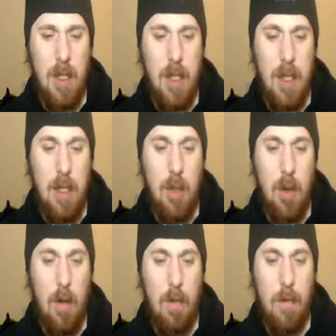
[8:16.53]
seeds,
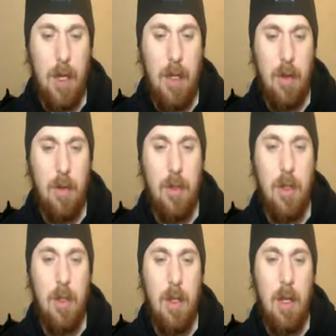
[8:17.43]
or
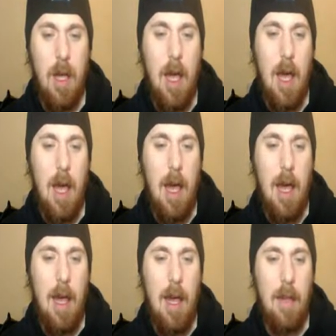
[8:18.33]
Fritos?
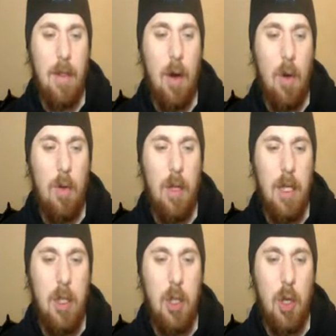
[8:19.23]
The only
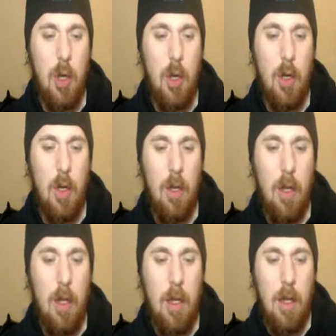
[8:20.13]
two
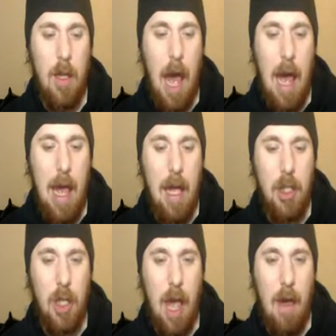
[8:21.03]
that I
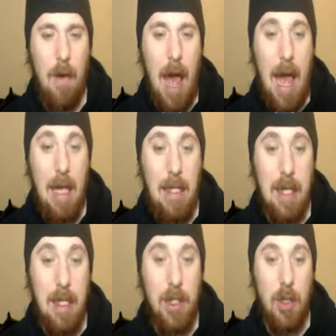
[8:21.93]
actually have
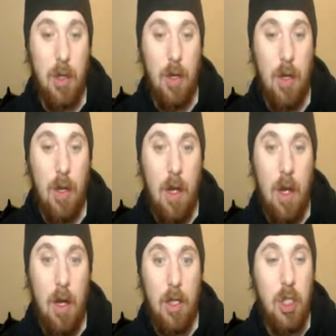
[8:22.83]
access to
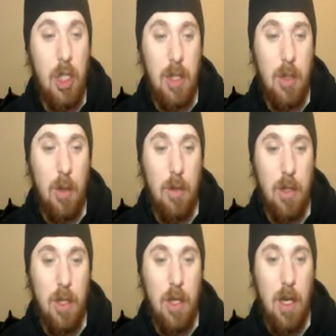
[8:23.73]
are
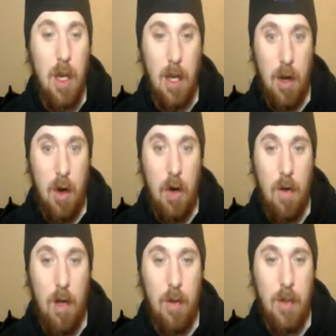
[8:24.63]
Cheetos and
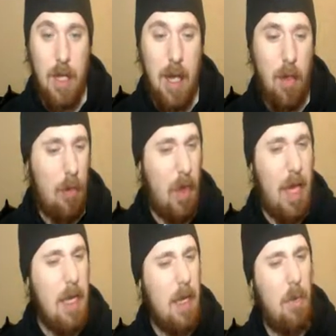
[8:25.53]
Oreos. I
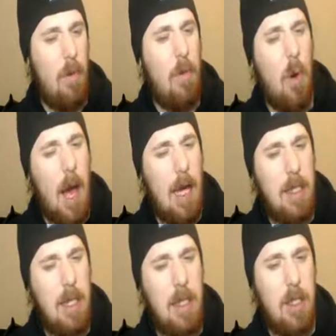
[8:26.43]
think we've got
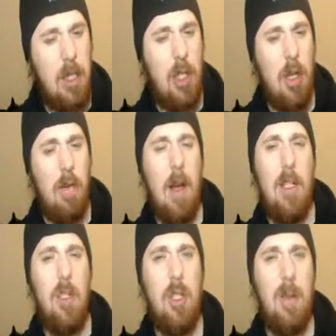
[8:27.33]
access to Jolly
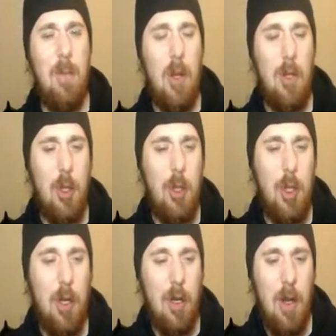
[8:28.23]
Ranchers, I'm not too
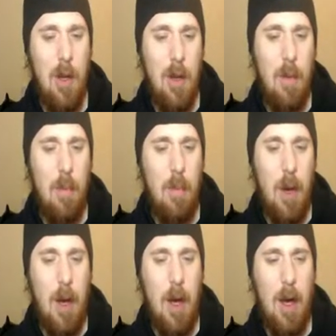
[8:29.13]
sure,
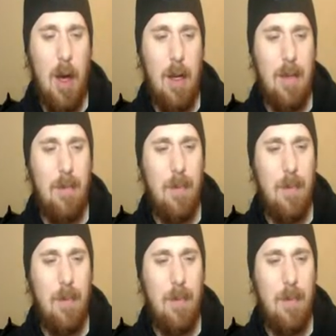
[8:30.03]
but